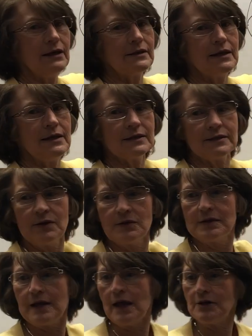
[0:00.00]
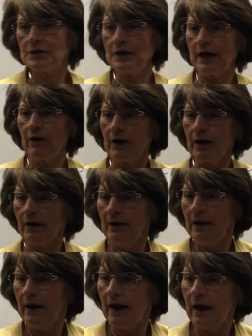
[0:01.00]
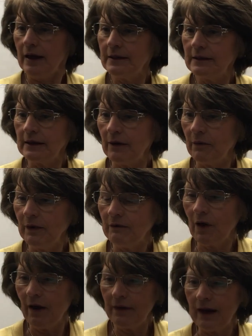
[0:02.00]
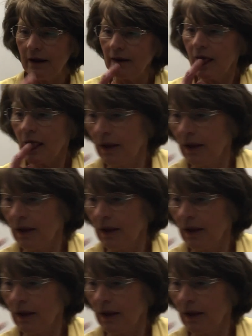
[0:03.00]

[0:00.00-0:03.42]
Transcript: is the association area. And we've got that